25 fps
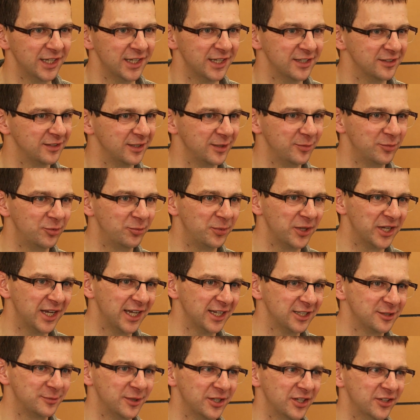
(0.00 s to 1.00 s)
he seems to be an
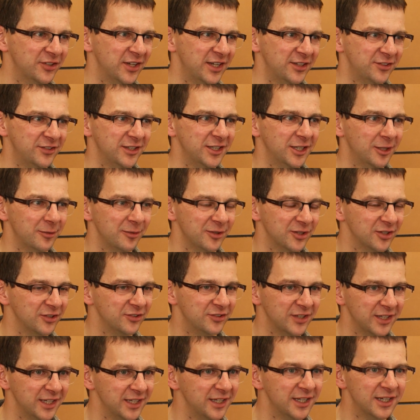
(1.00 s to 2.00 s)
expert in the testing
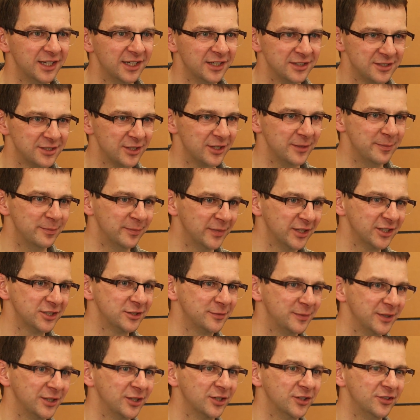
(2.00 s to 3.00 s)
community, so it
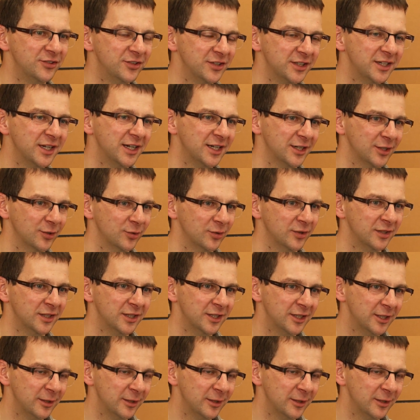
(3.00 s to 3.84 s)
must be good to go.